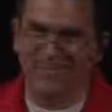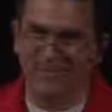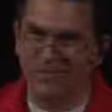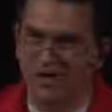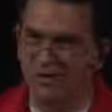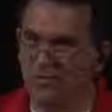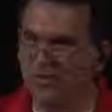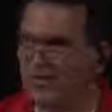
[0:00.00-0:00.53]

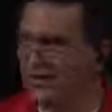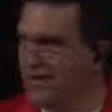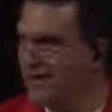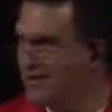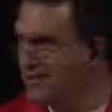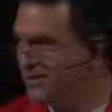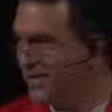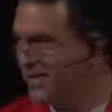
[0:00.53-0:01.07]
About a week
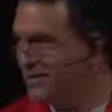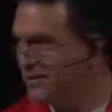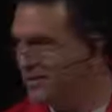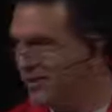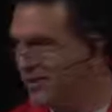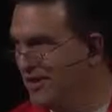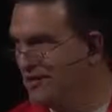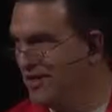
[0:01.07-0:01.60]
later, Tom
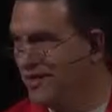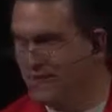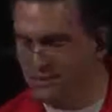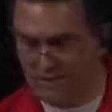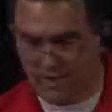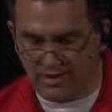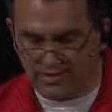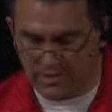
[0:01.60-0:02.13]
called me. He
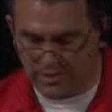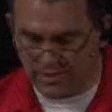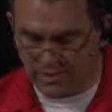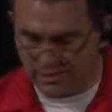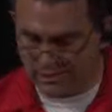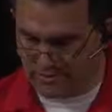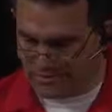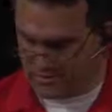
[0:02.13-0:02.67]
goes, hey, Joey.
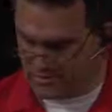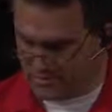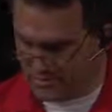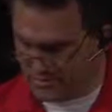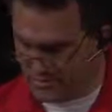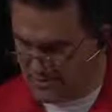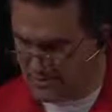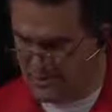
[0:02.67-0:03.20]
He goes,
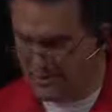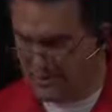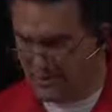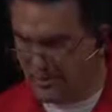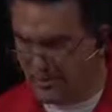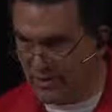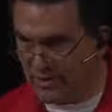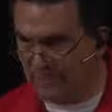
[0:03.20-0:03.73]

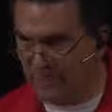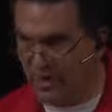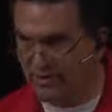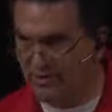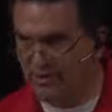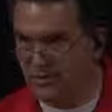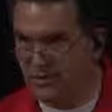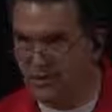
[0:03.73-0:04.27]
you know that
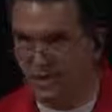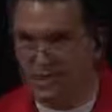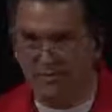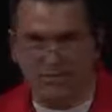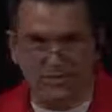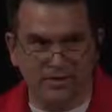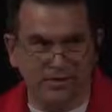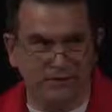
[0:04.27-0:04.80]
spot there at the
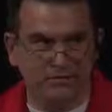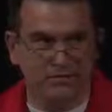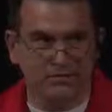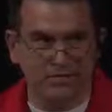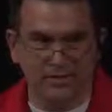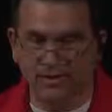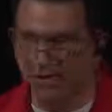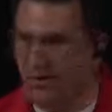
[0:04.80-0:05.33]
top? He goes,
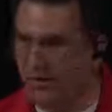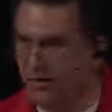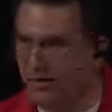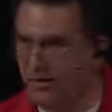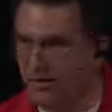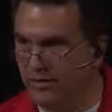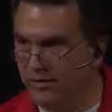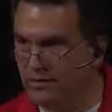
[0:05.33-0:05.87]
we need a
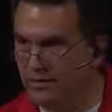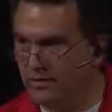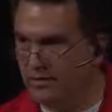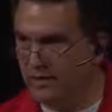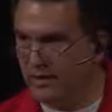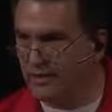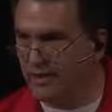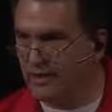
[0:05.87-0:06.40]
leader to, to
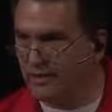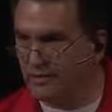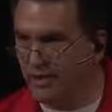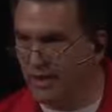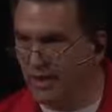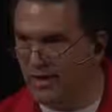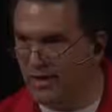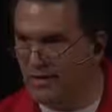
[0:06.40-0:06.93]
take that
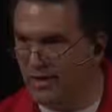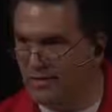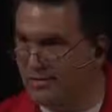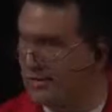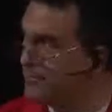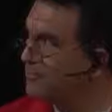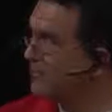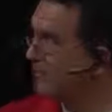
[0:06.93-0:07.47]
spot. I
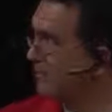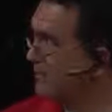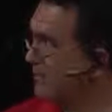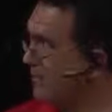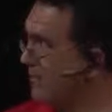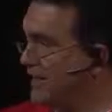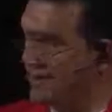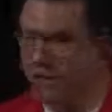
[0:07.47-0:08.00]
said, I
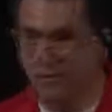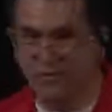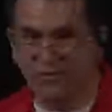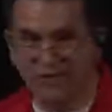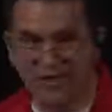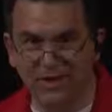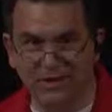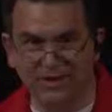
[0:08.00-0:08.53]
see that. I hope
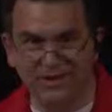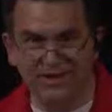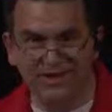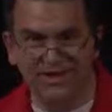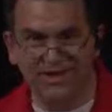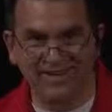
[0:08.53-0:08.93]
you get one.